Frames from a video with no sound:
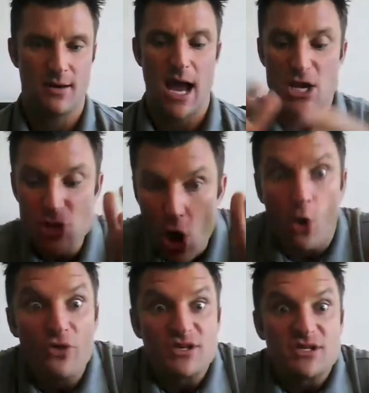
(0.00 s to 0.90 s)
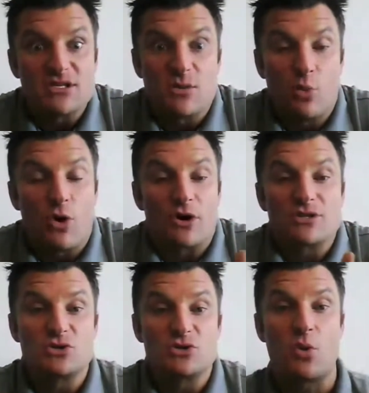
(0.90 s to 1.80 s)
I know this system works.
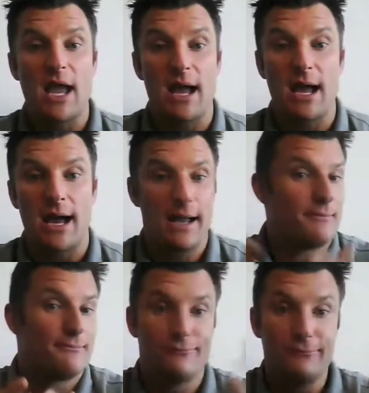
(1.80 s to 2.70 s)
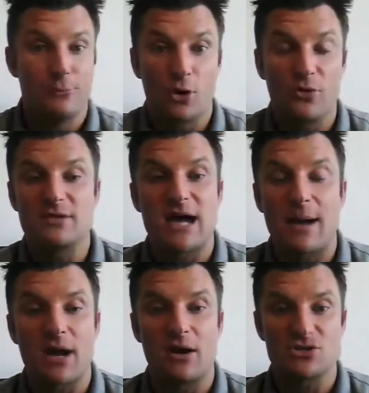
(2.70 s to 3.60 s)
It's why I work with the
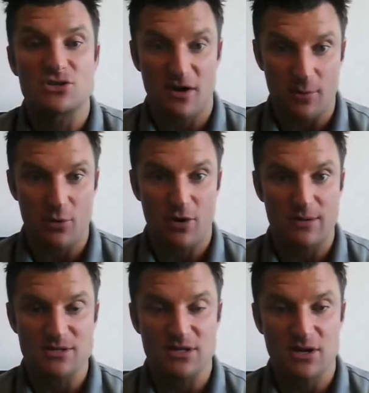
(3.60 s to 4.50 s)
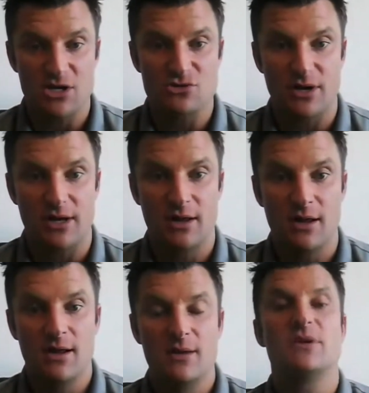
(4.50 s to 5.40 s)
top college softball programs in the country,
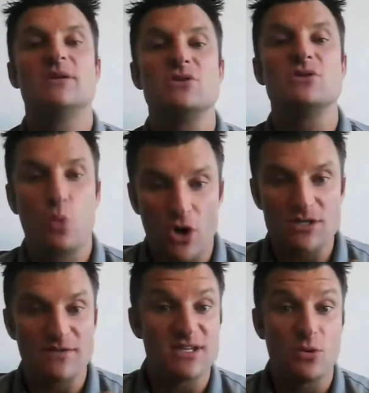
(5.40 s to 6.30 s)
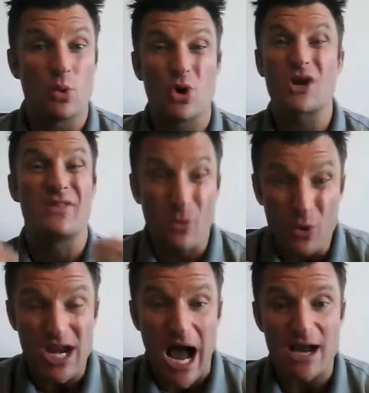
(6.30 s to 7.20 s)
because it works. If it didn't work, they
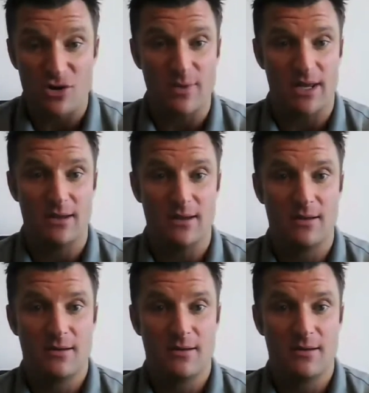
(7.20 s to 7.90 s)
wouldn't hire me.